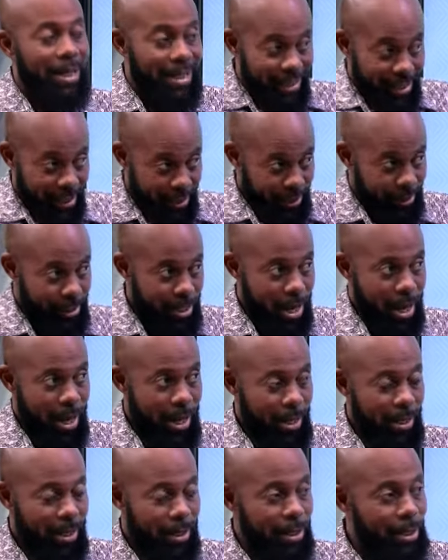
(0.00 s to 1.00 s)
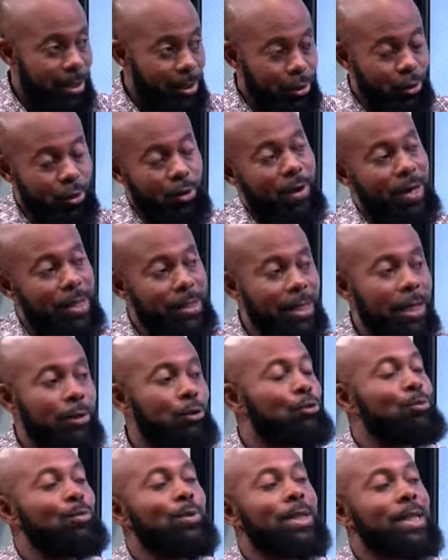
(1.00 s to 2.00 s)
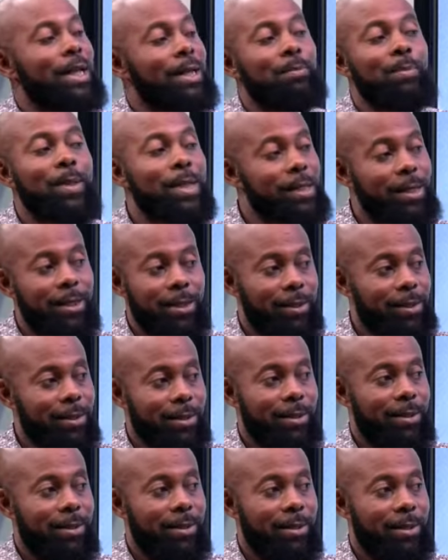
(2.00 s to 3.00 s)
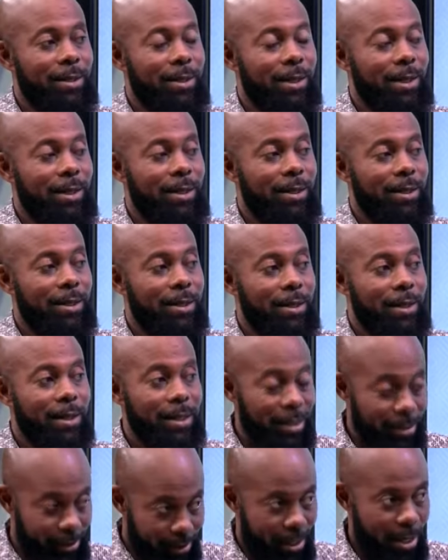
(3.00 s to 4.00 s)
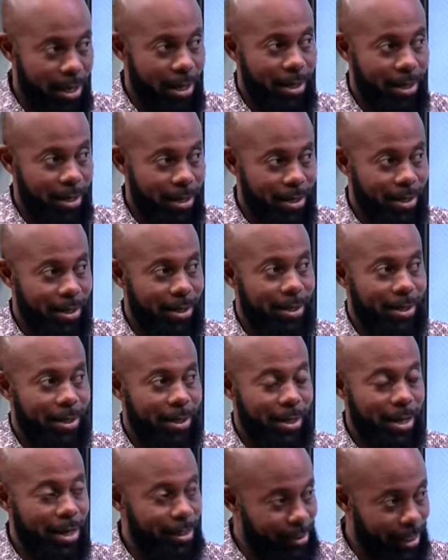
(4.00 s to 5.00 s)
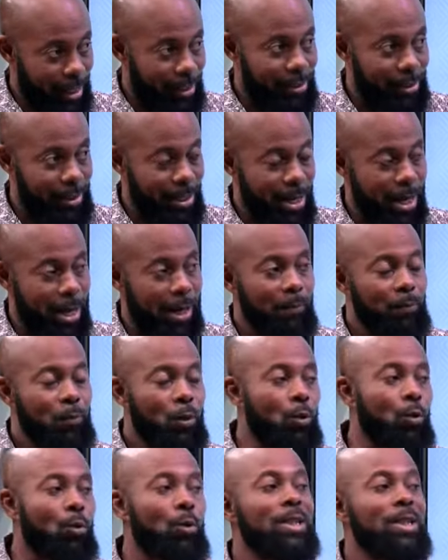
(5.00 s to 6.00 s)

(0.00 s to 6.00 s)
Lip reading: This year. Insurance at 10% this year. And start here. Uko